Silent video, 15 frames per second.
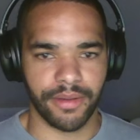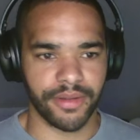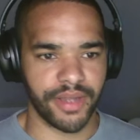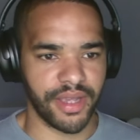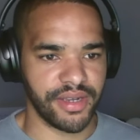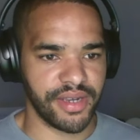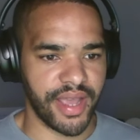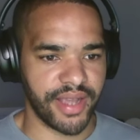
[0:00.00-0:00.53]

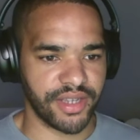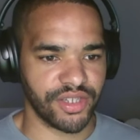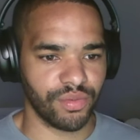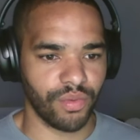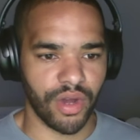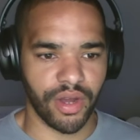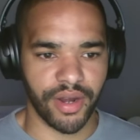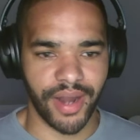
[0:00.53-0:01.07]
Okay, next
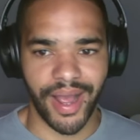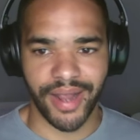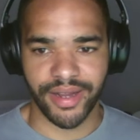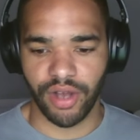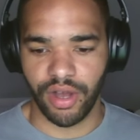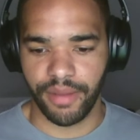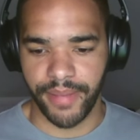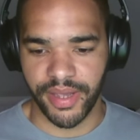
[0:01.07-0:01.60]
one. I
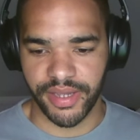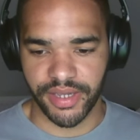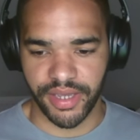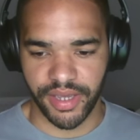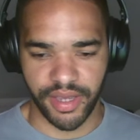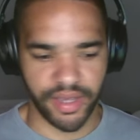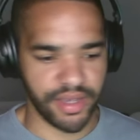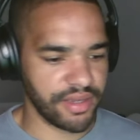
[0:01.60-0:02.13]
can't make
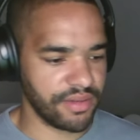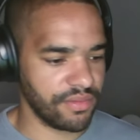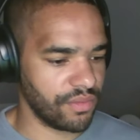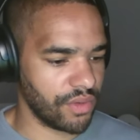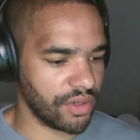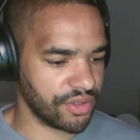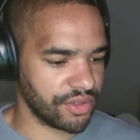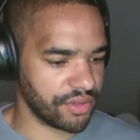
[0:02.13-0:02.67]
it in
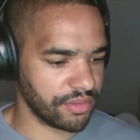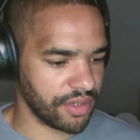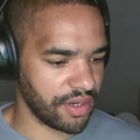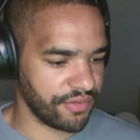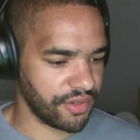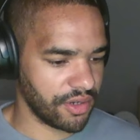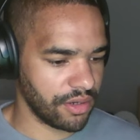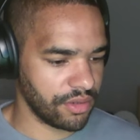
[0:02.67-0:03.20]
one, so I'm going to
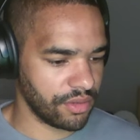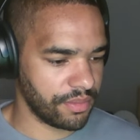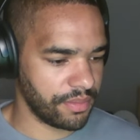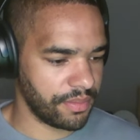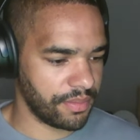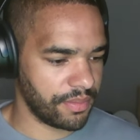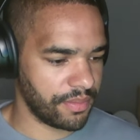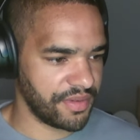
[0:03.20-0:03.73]
have to club
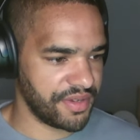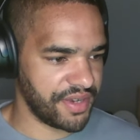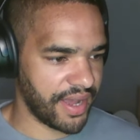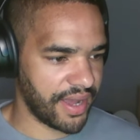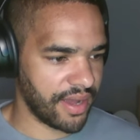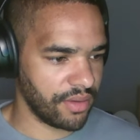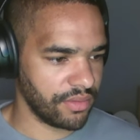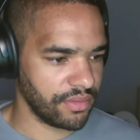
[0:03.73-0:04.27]

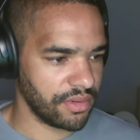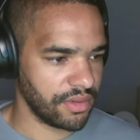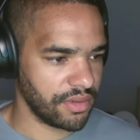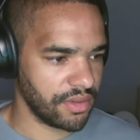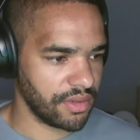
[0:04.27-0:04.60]
down.